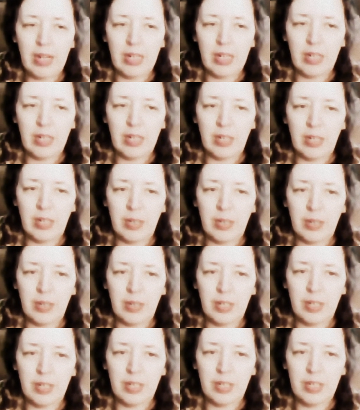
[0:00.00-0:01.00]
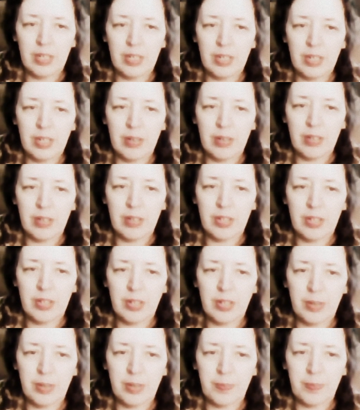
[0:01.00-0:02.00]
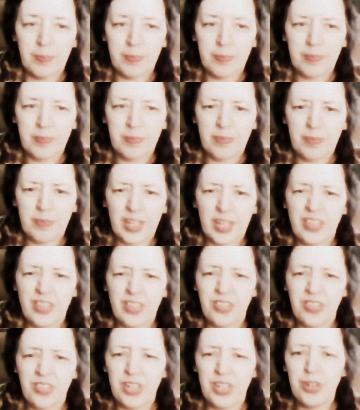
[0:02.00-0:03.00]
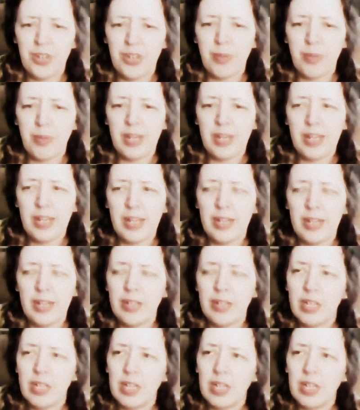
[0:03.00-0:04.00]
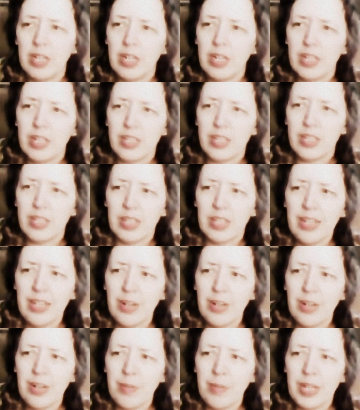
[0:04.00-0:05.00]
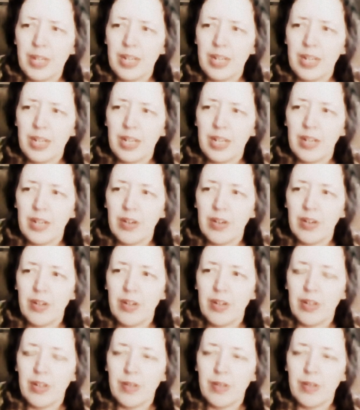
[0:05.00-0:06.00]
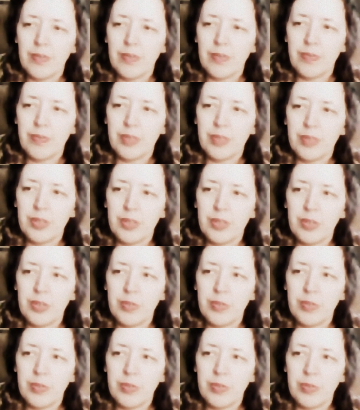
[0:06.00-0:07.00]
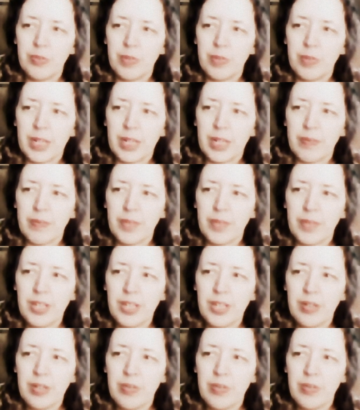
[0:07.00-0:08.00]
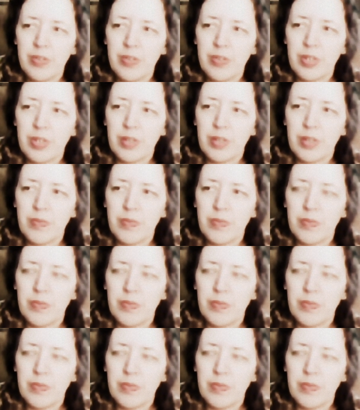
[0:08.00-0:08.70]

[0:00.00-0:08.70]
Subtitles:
And then there's Slenderman. Slenderman I'd heard of just through like videos of